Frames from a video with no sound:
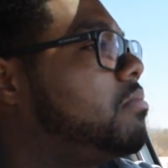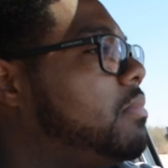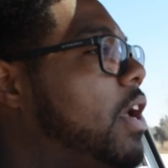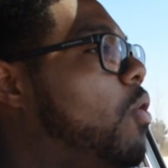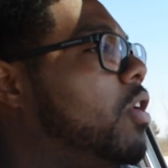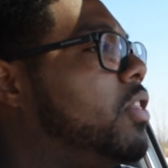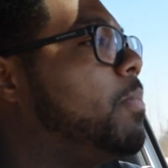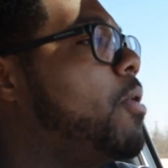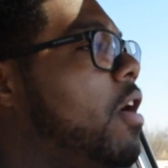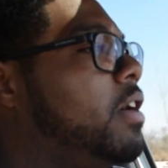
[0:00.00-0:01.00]
They ordered
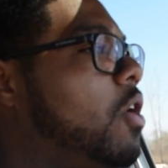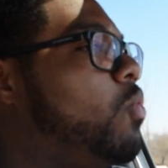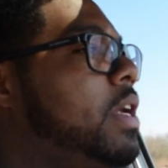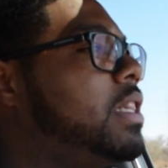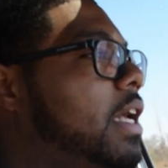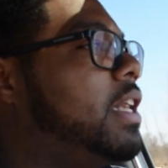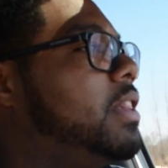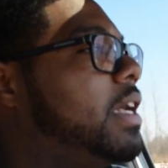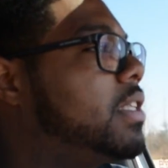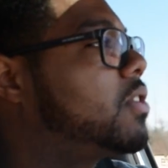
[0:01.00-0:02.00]
the part. A week later,
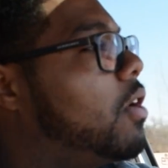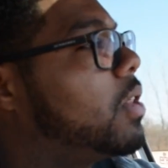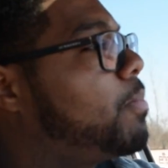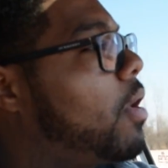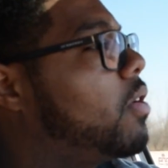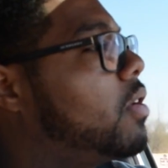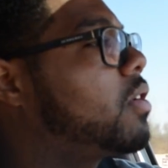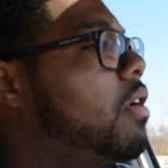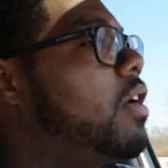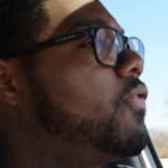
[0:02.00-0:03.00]
they installed the part on
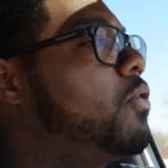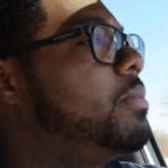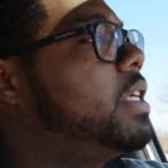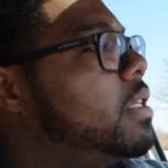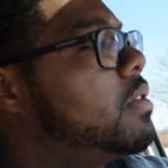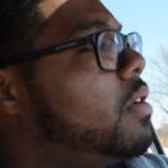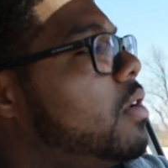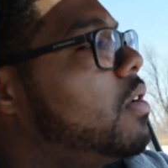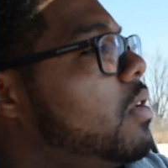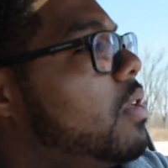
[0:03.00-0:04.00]
the car for me, and
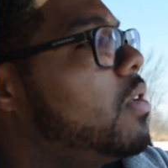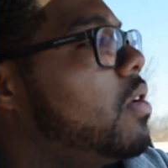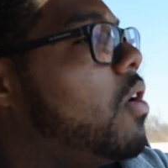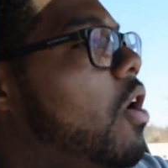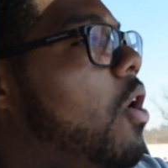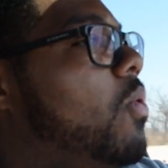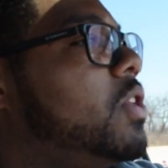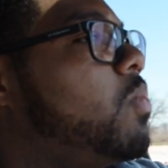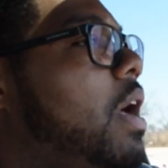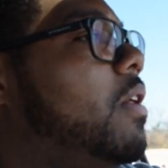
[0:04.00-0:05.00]
all
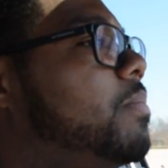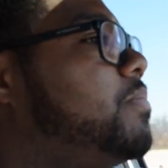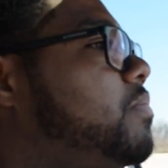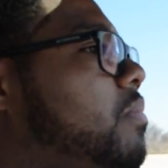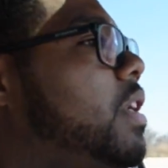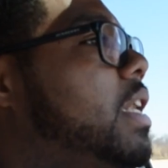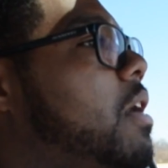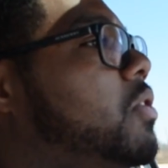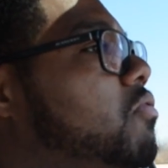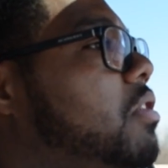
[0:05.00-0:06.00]
was well. And
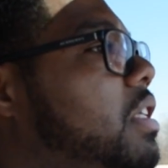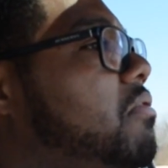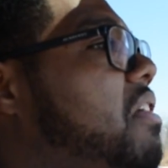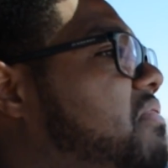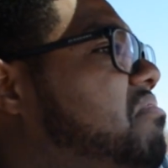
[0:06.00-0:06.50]
that was really rough.